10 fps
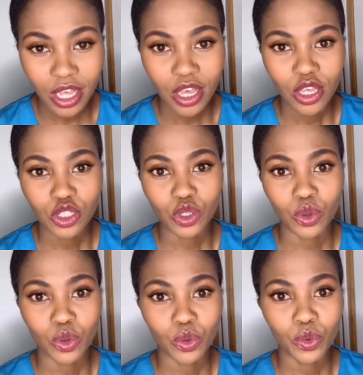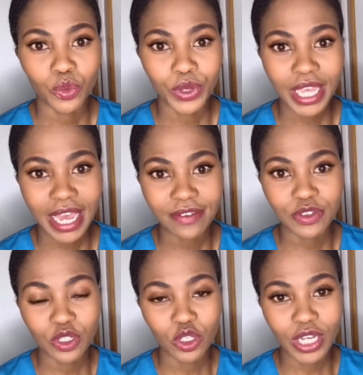So we have to
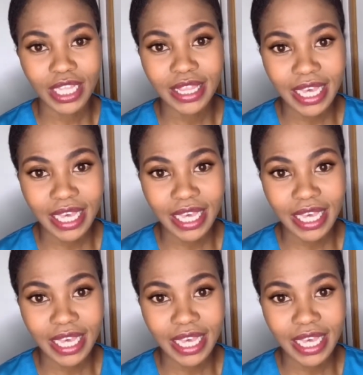look at